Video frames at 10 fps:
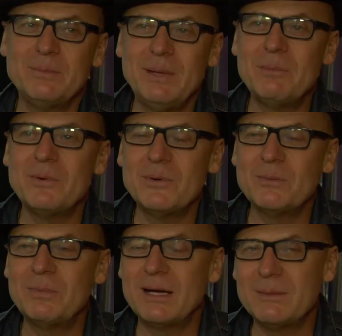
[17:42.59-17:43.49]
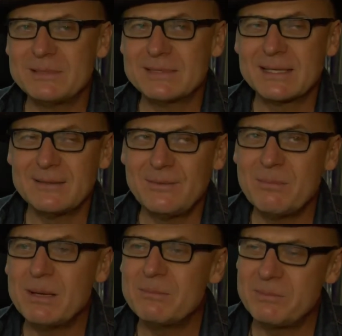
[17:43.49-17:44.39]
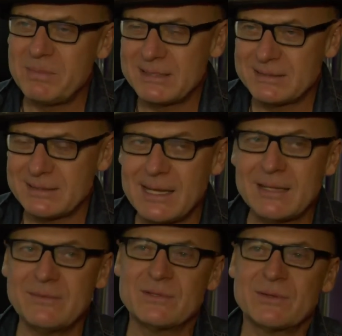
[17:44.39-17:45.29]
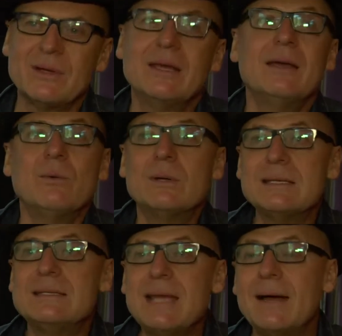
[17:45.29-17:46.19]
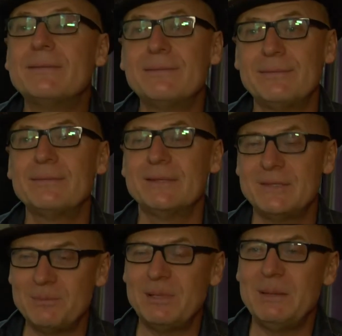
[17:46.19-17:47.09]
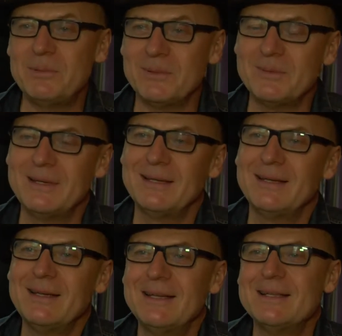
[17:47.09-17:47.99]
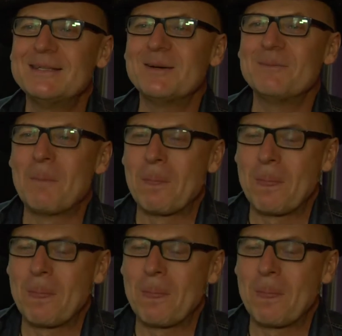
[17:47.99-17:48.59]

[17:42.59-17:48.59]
people who perhaps can remember past lives or what is death to people. That's so. death.